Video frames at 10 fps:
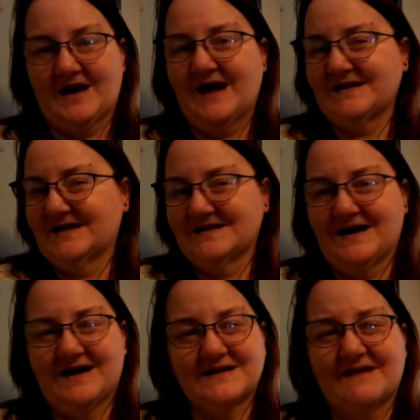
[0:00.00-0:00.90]
I got
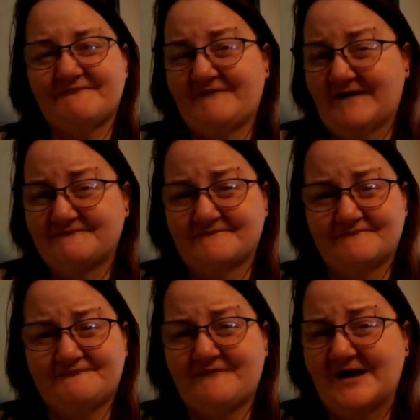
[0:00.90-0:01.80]

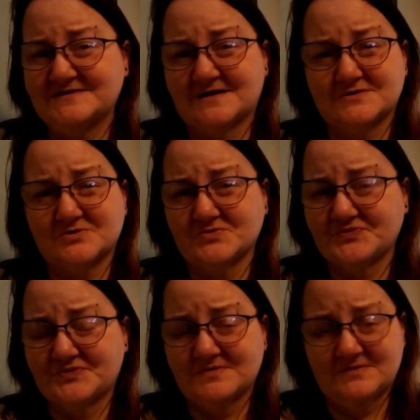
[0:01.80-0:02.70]
fat
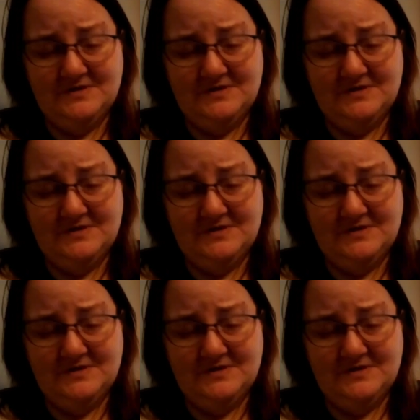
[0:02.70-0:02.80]
knuckles,